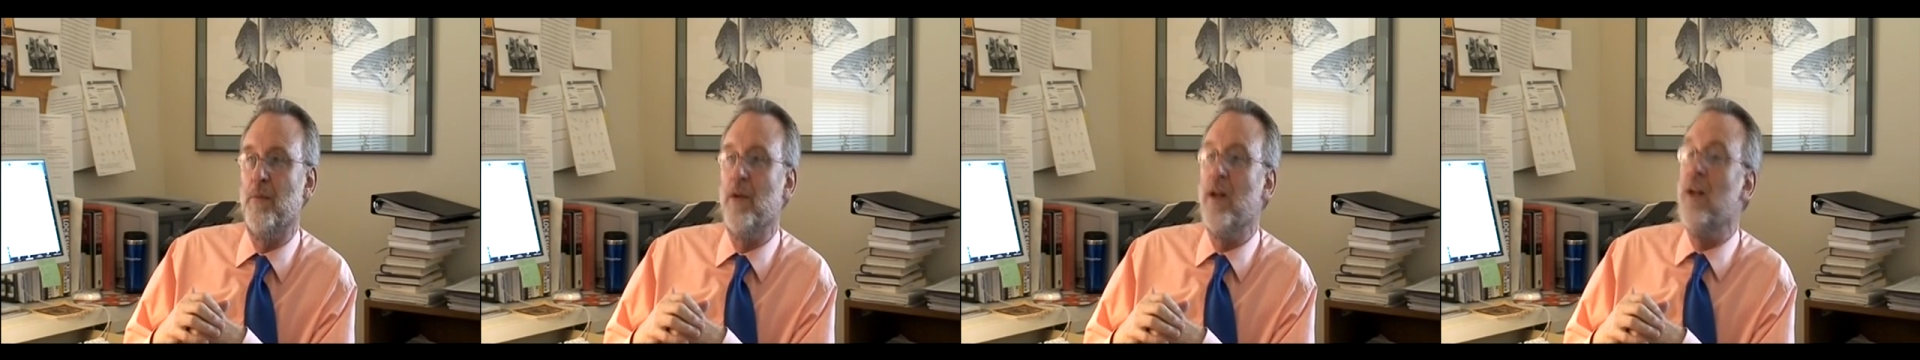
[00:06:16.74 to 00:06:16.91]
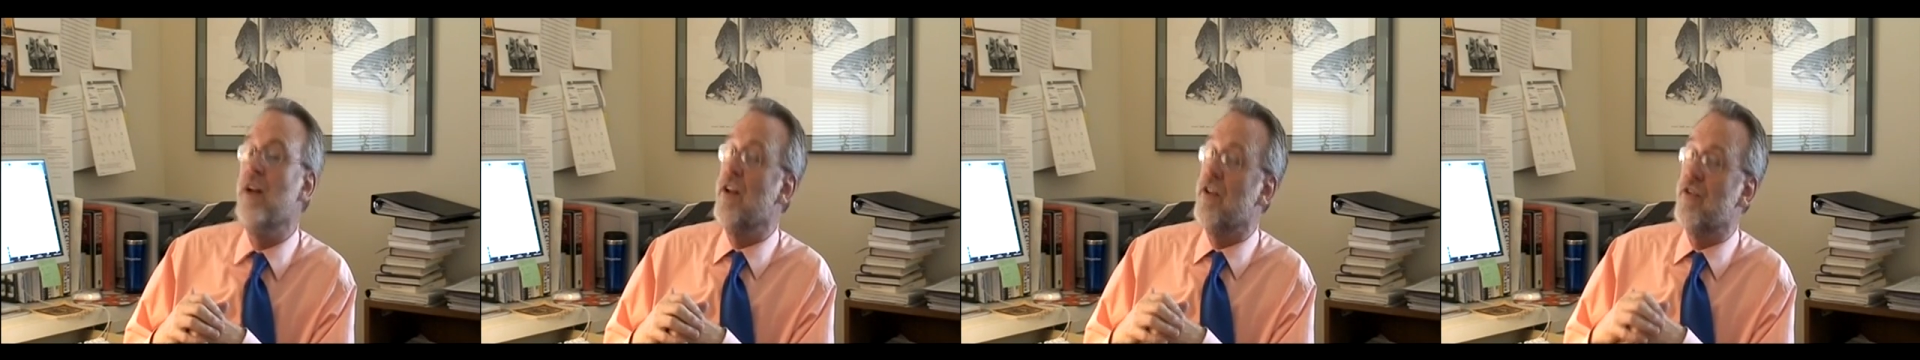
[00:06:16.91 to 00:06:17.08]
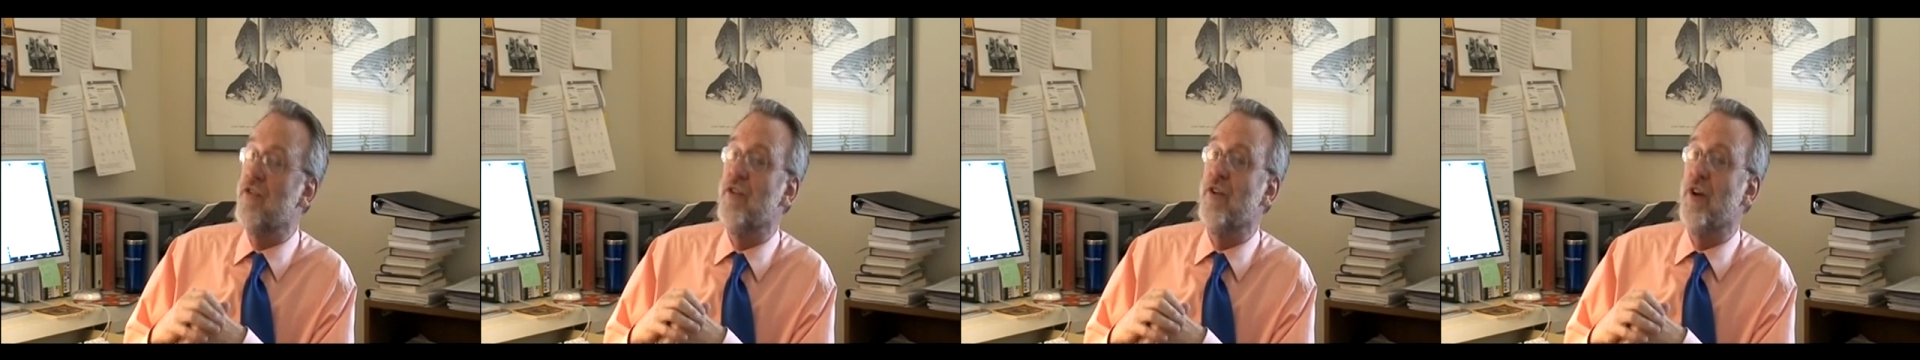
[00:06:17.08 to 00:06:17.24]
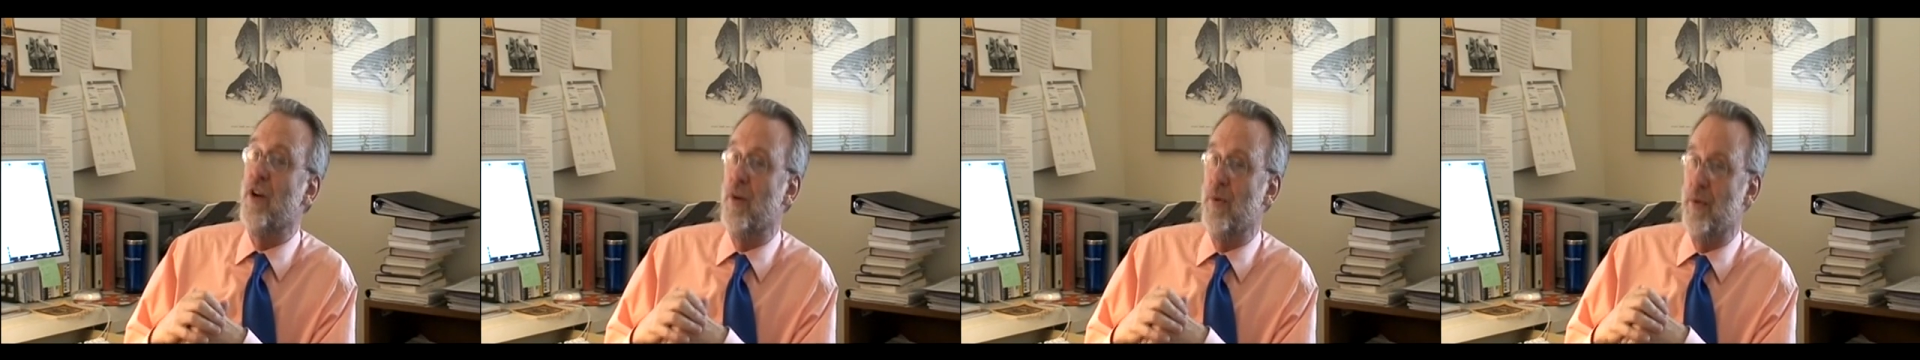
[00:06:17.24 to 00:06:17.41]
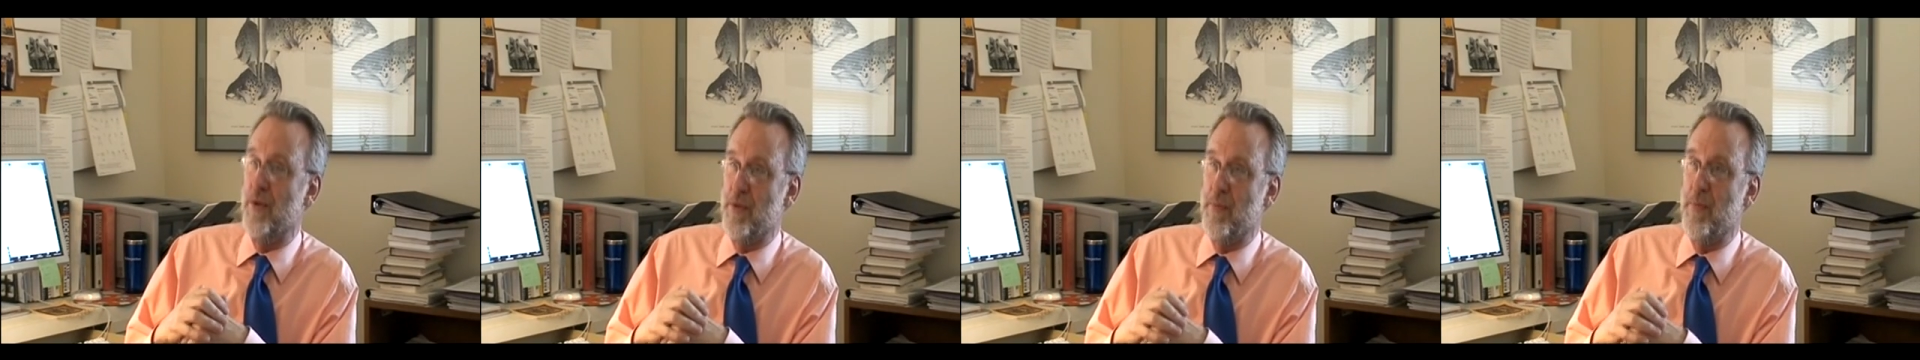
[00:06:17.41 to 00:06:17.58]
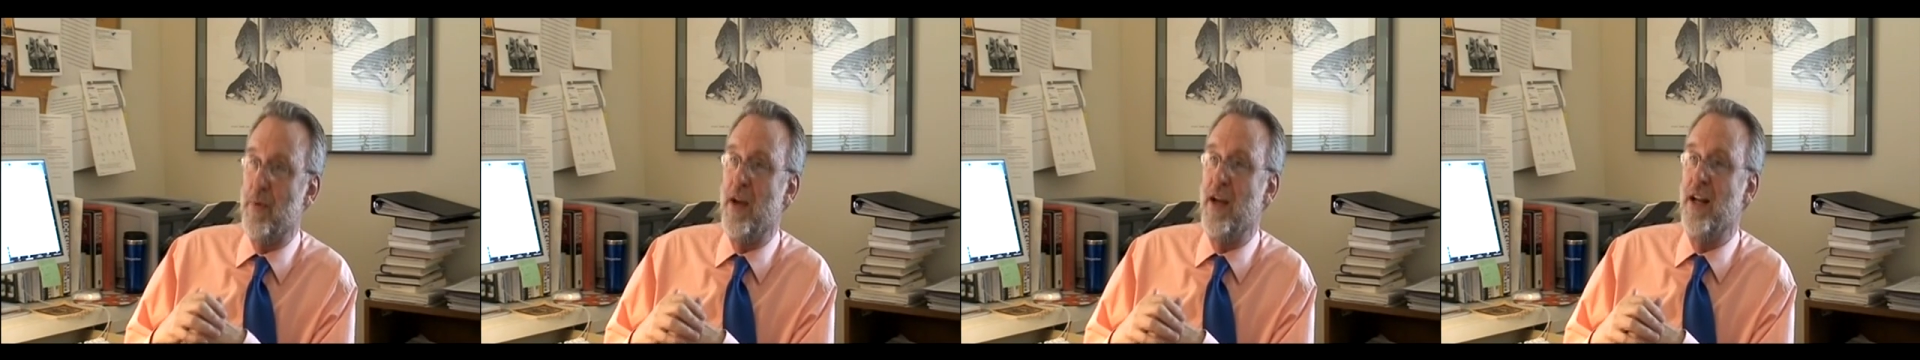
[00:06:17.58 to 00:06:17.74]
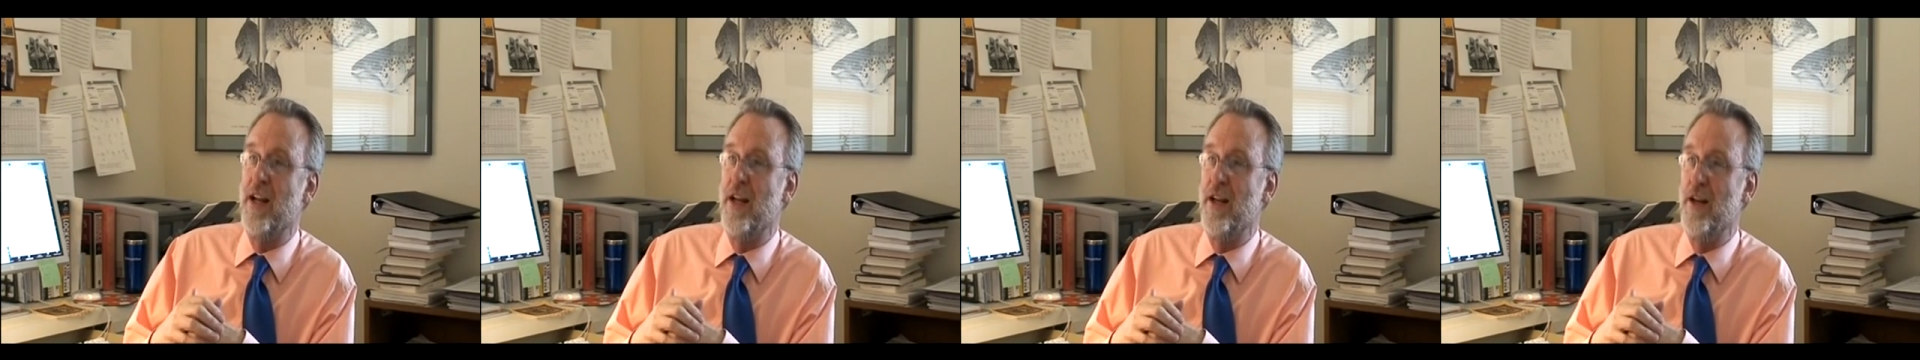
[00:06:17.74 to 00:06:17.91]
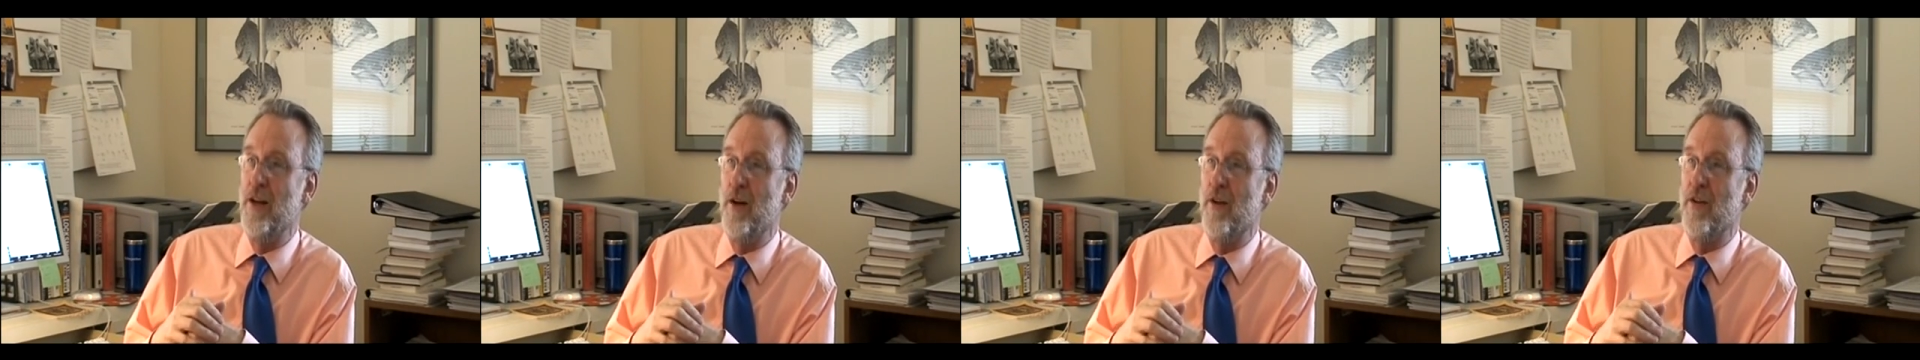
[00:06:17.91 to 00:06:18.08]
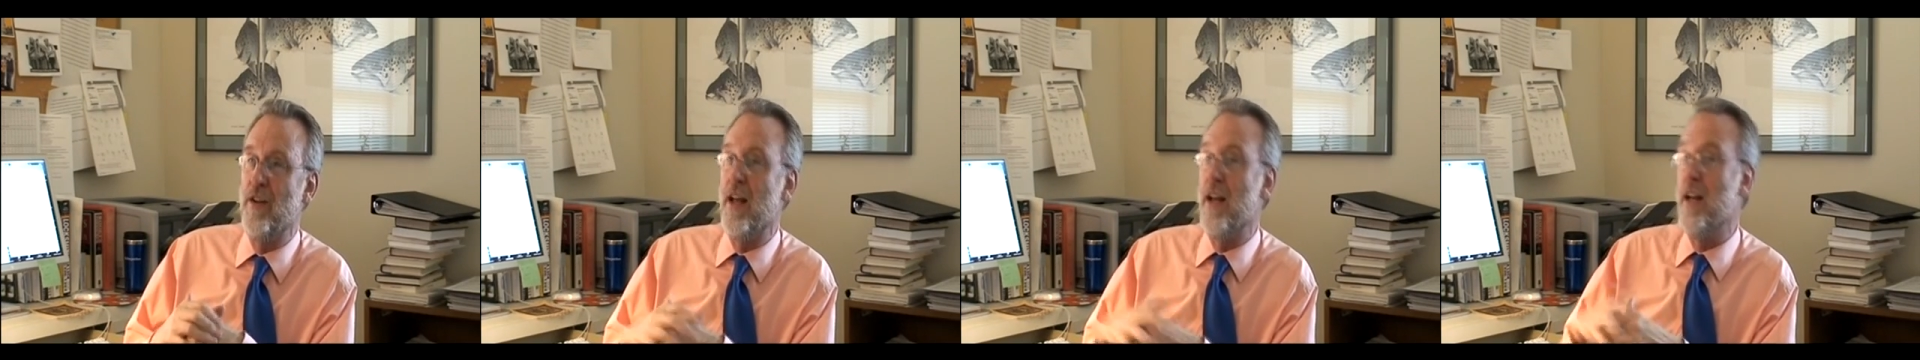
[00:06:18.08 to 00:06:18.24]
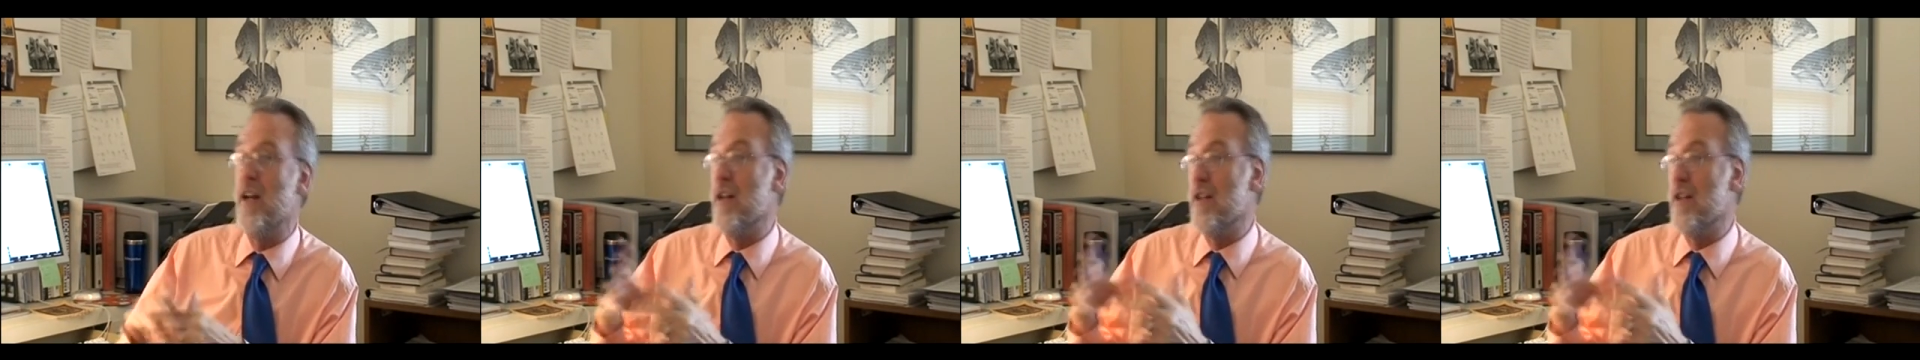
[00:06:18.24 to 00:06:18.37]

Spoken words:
It isn't always paid, I know that.